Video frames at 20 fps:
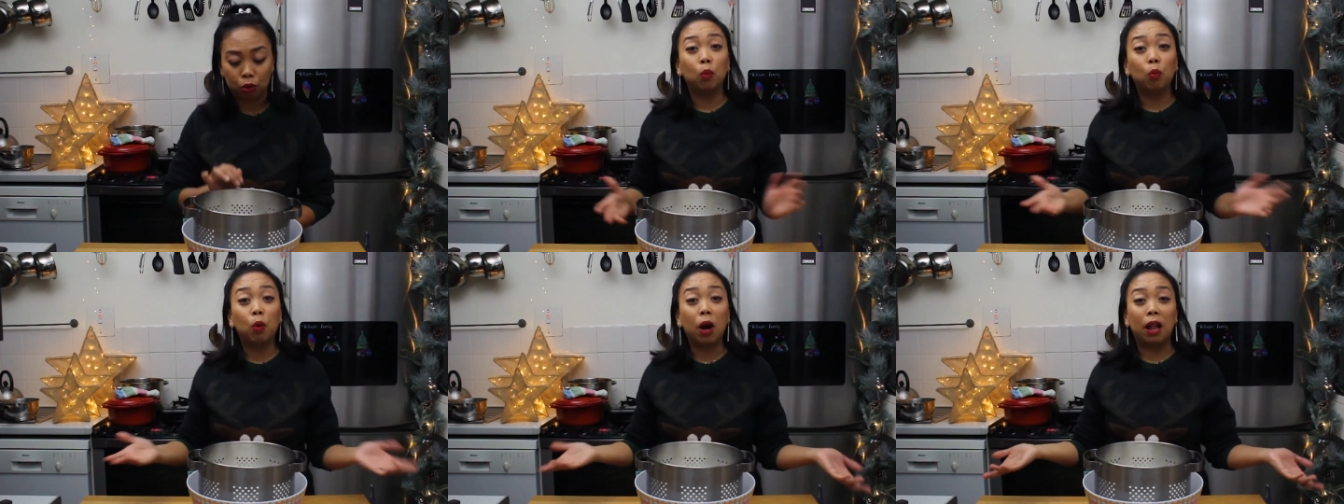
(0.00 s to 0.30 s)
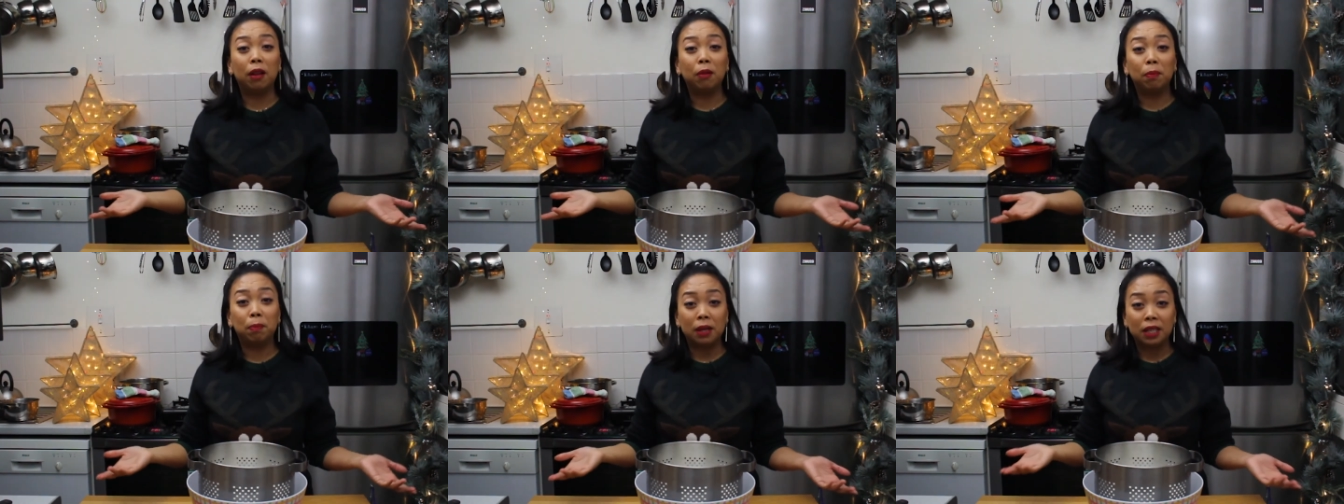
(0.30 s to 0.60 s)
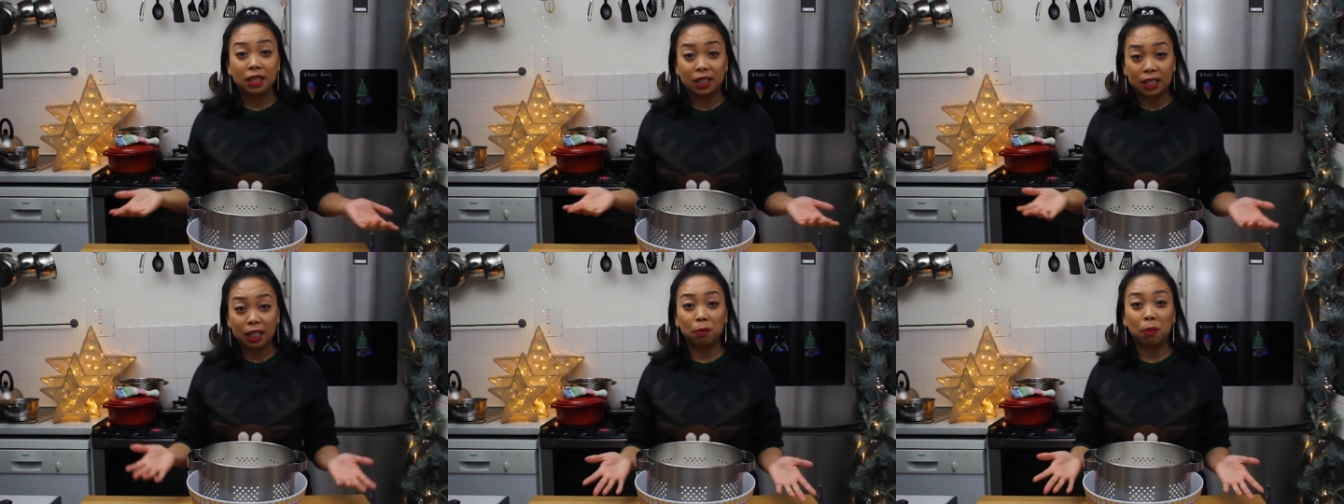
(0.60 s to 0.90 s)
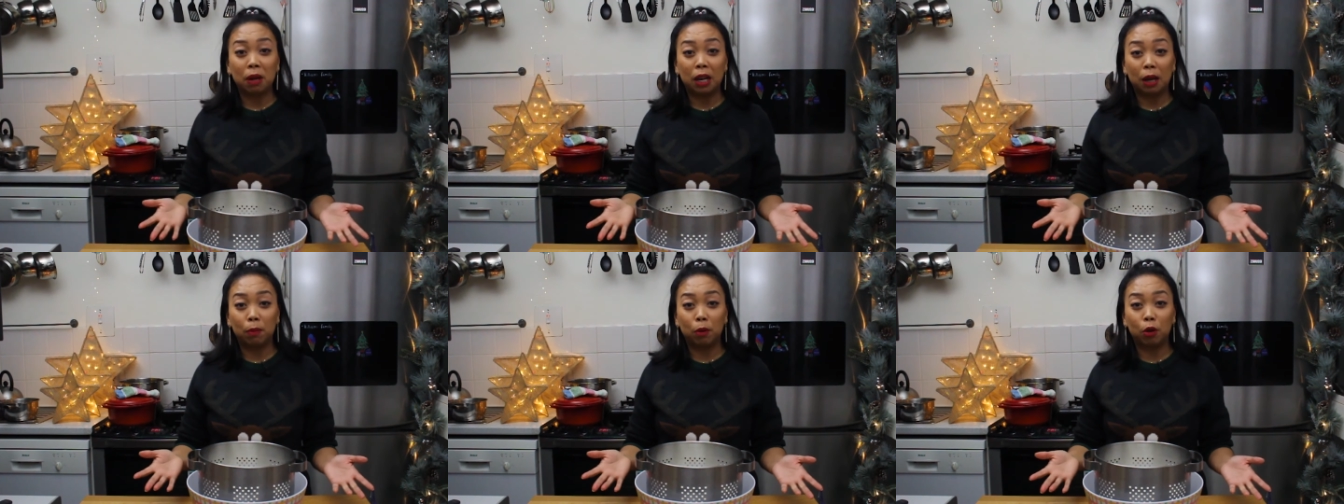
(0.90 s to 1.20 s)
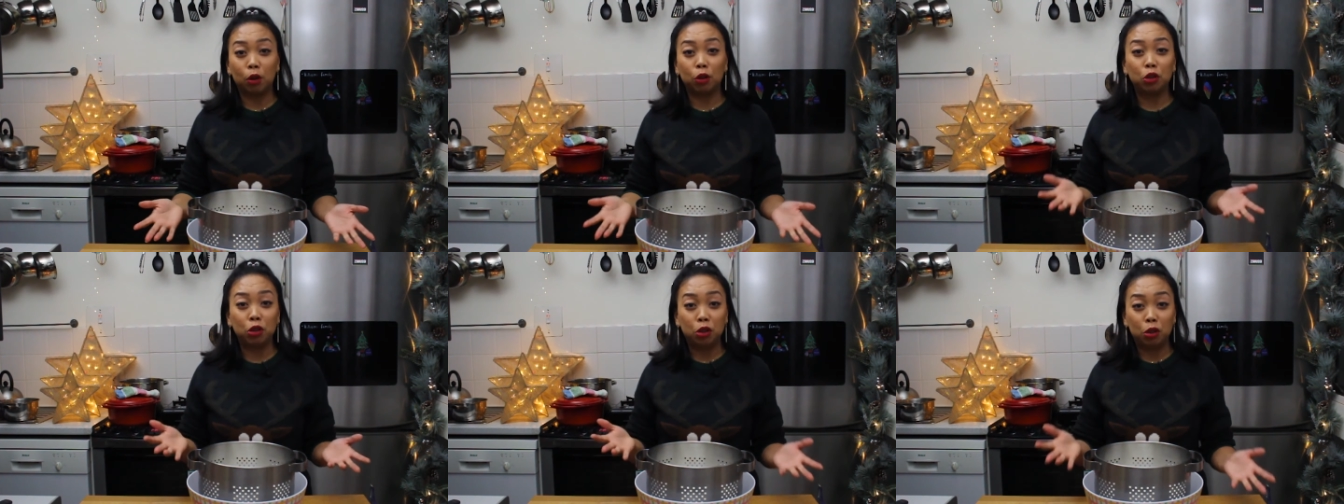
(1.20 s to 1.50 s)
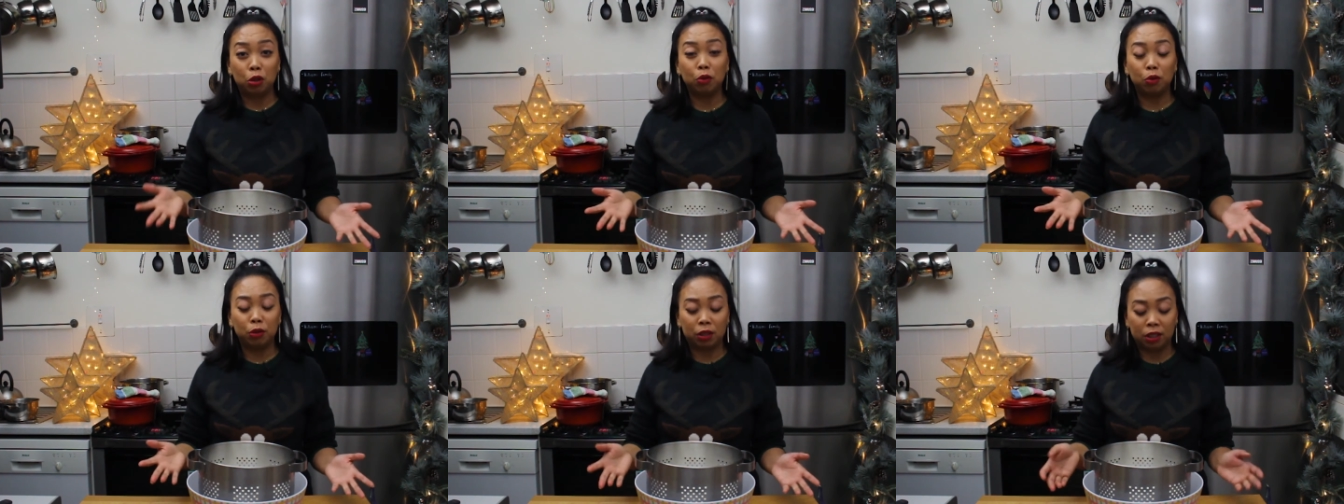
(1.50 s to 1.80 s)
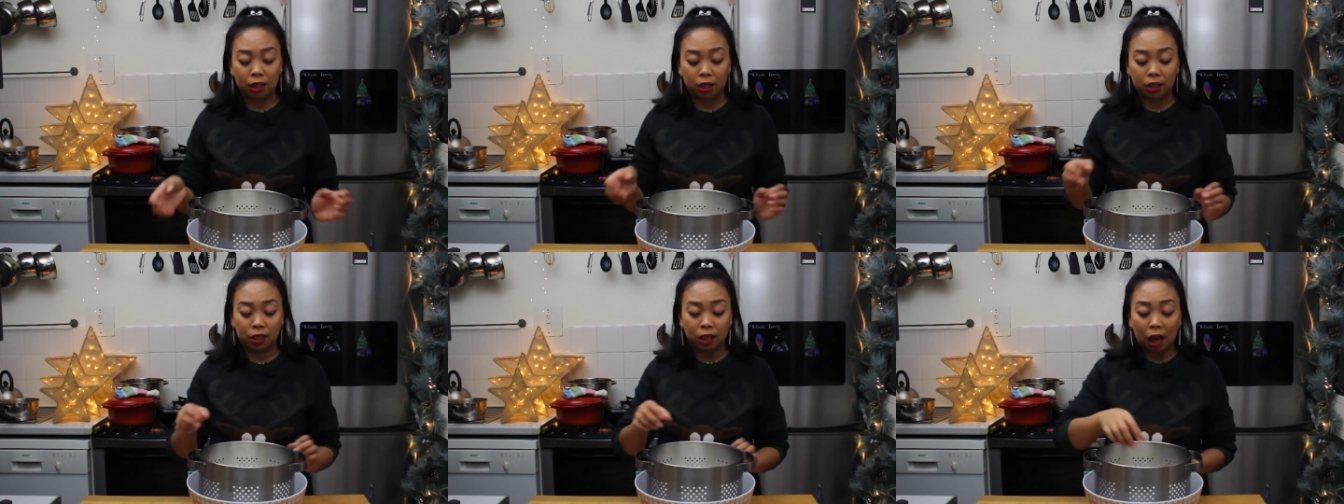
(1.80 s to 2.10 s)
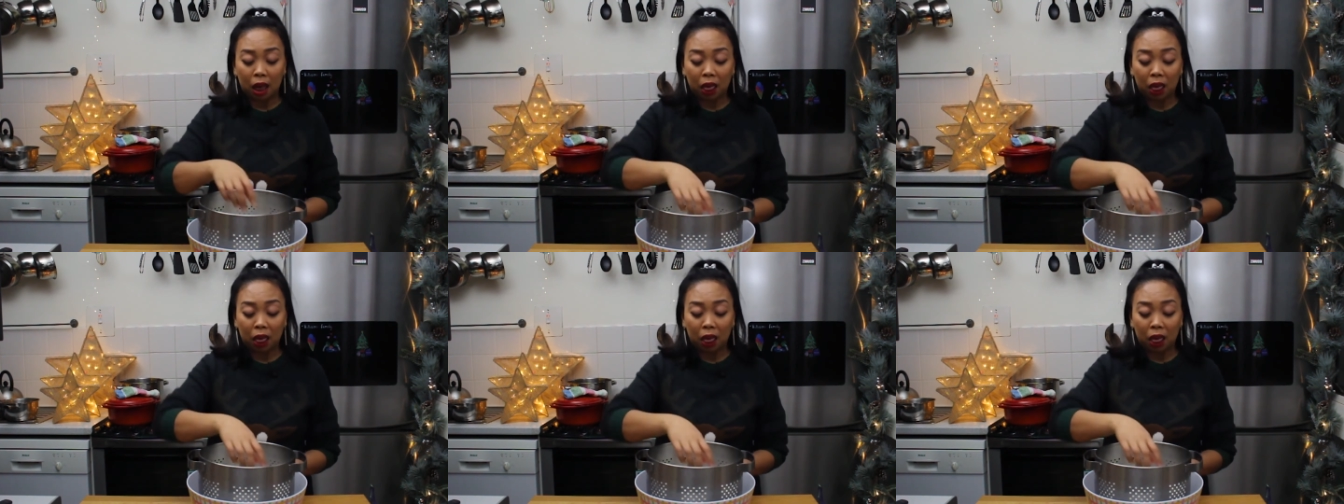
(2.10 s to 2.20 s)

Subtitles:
Well, Pancit Malabon uses